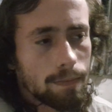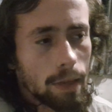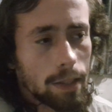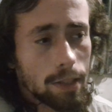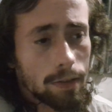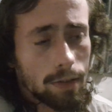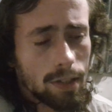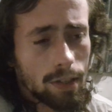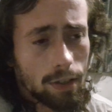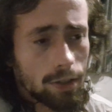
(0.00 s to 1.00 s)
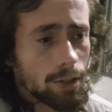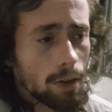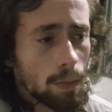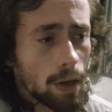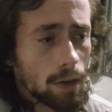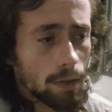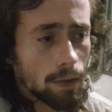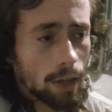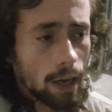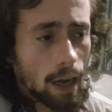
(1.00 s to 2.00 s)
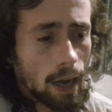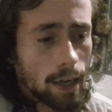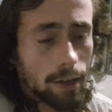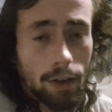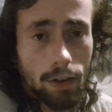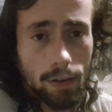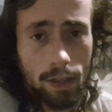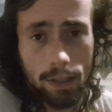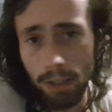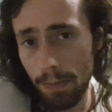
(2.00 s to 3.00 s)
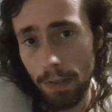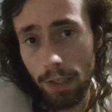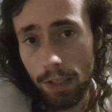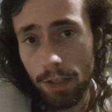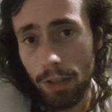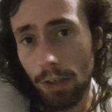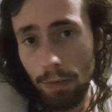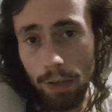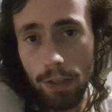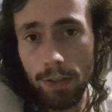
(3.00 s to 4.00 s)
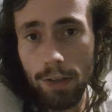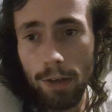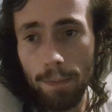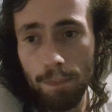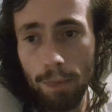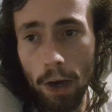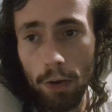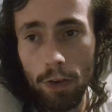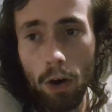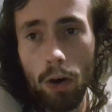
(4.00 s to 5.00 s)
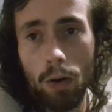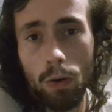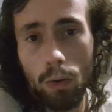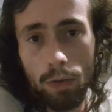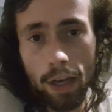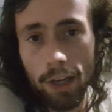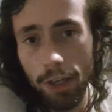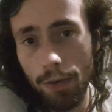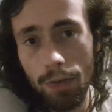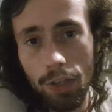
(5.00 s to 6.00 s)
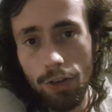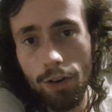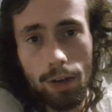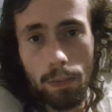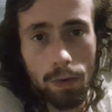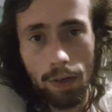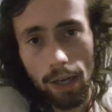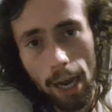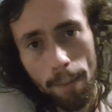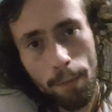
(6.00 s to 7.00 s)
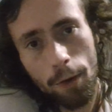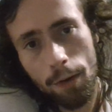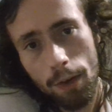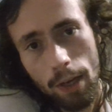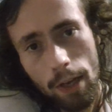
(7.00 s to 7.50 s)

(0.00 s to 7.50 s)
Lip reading: I did so well that I got accepted into uni. So that the whole that uni journey wouldn't happen